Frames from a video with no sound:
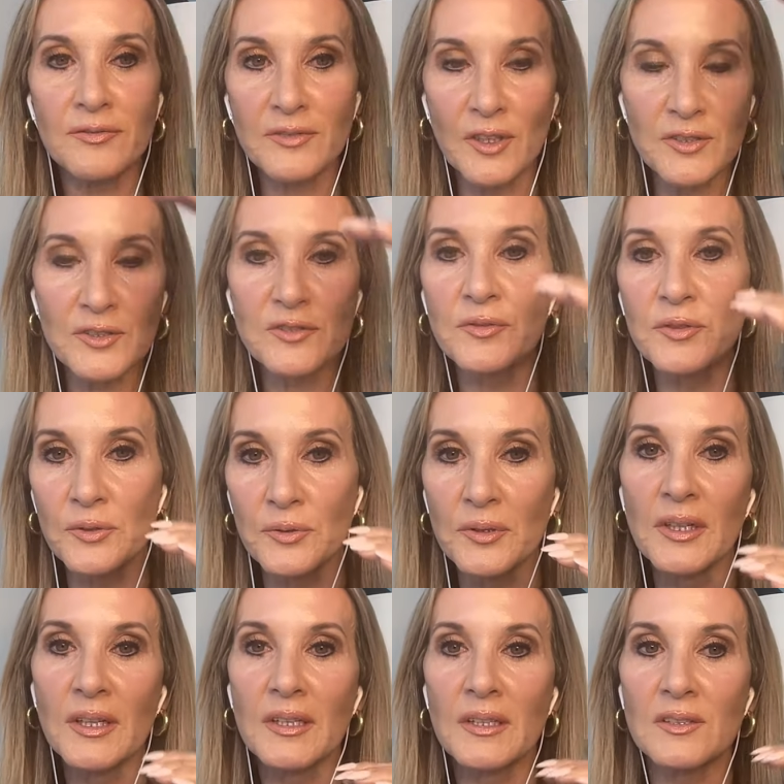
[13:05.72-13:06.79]
notes view.
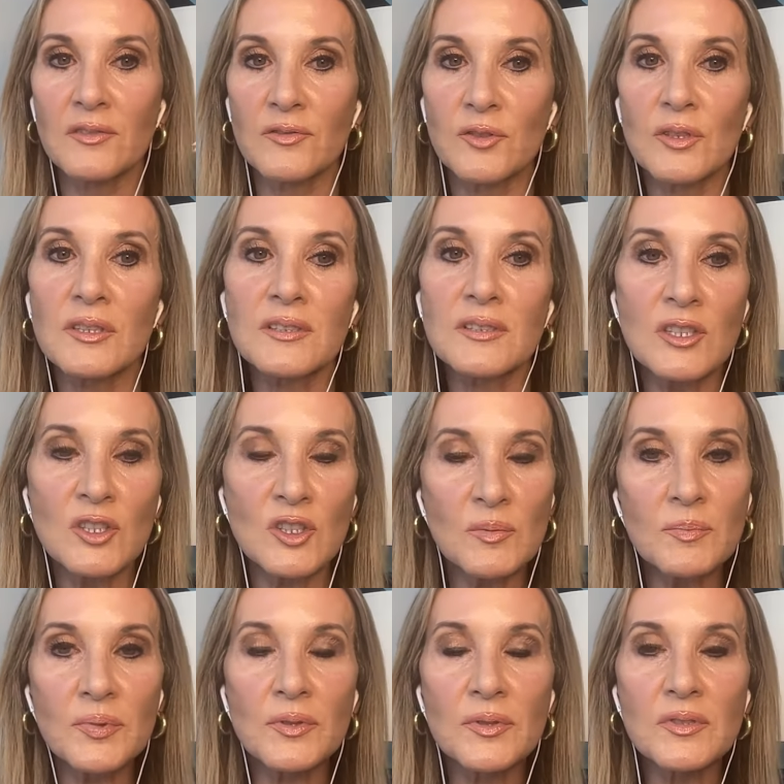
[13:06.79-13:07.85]
So if you can teach a
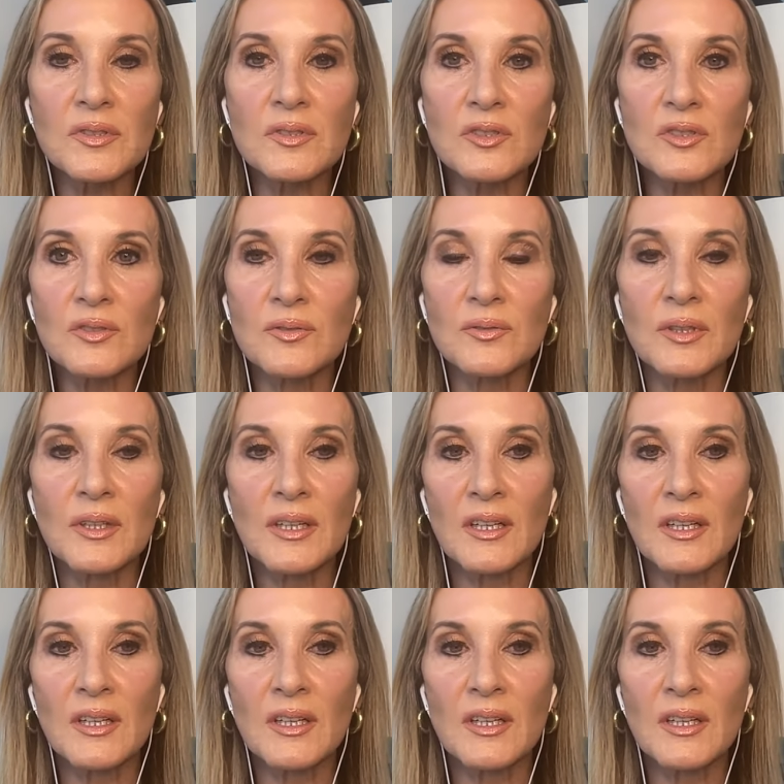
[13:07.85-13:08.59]
person to,